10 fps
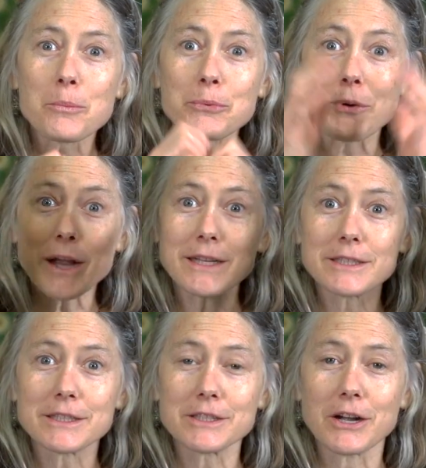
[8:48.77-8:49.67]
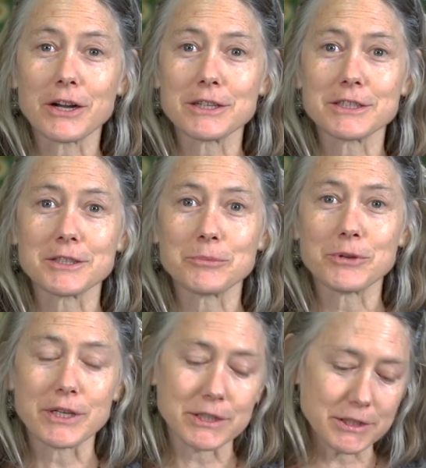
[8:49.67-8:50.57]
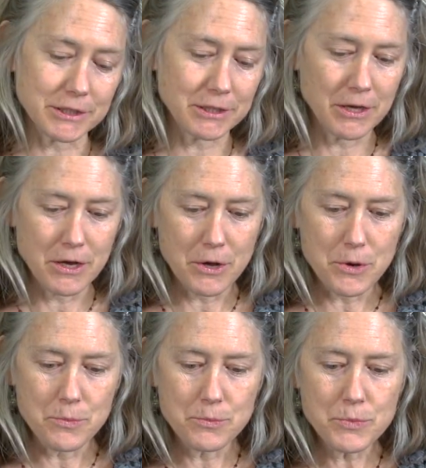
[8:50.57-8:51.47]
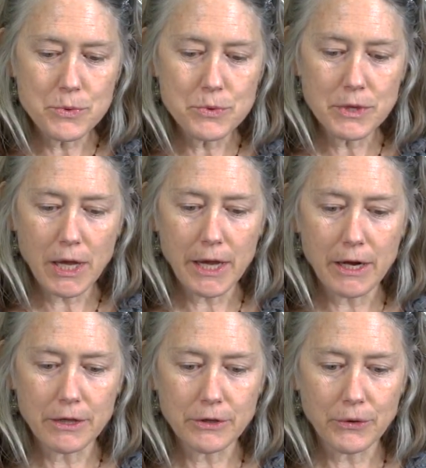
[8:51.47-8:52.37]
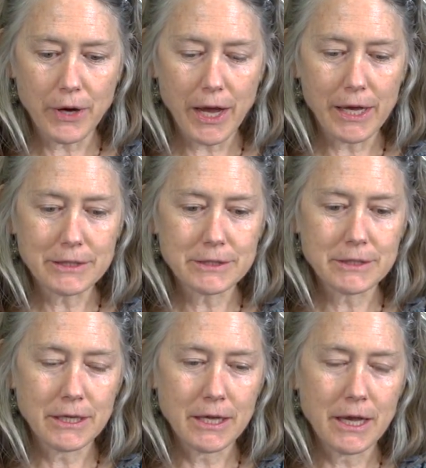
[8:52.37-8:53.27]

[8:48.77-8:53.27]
Bright stars in the branches, moonlight on the grass,